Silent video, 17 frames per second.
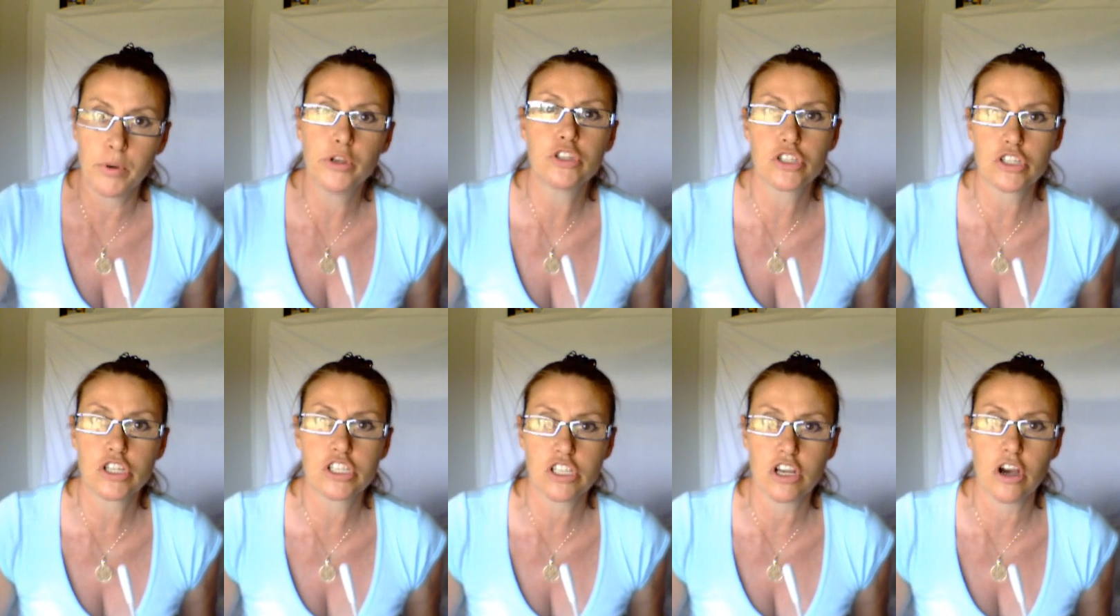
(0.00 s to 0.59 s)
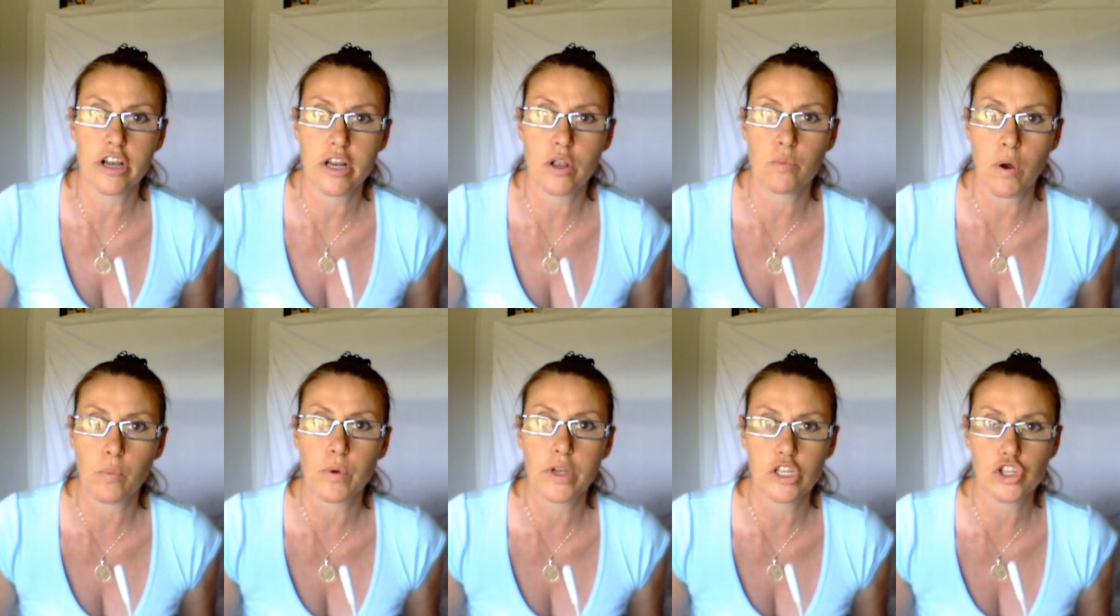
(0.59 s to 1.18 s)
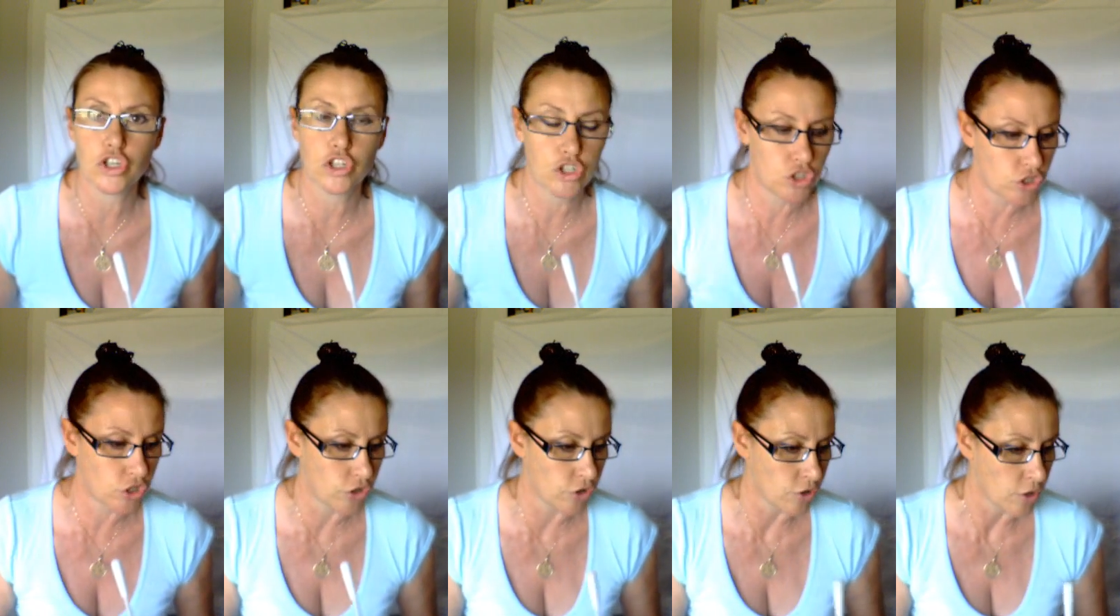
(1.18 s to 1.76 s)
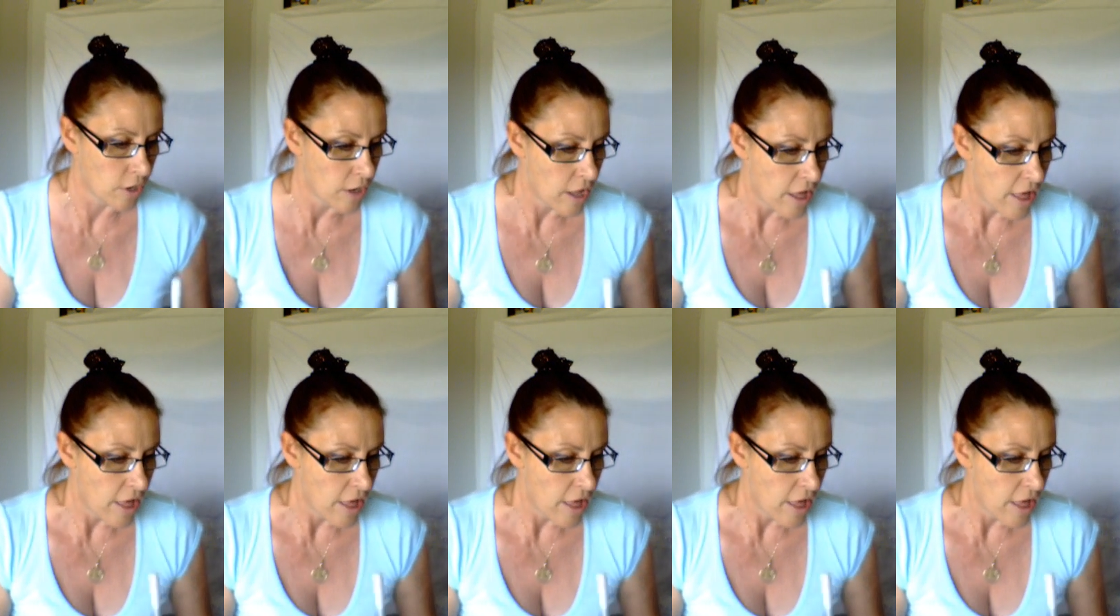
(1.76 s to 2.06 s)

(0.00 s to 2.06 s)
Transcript: who's deciding what we should do.